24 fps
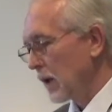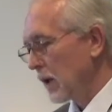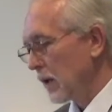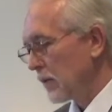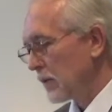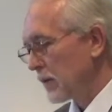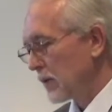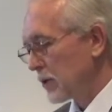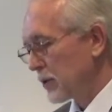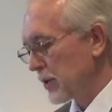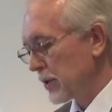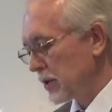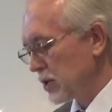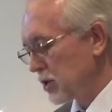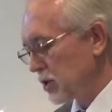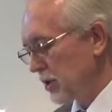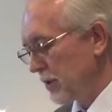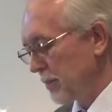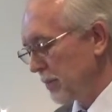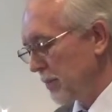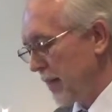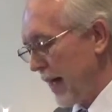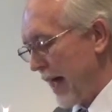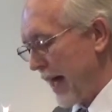The
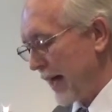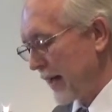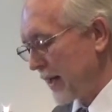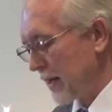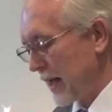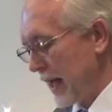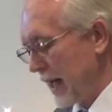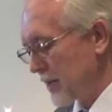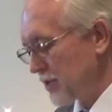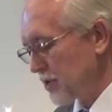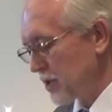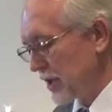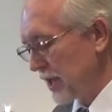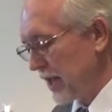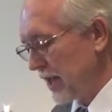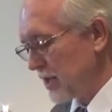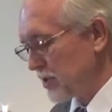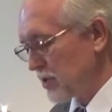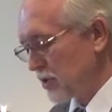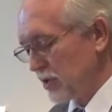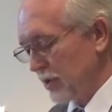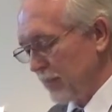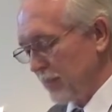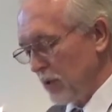Christian backlash
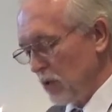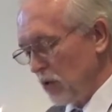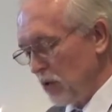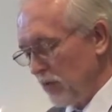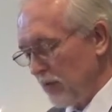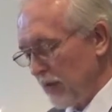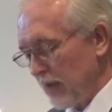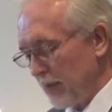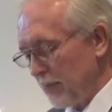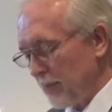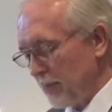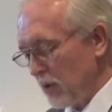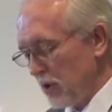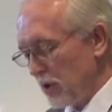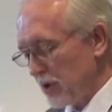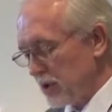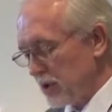against the movie and book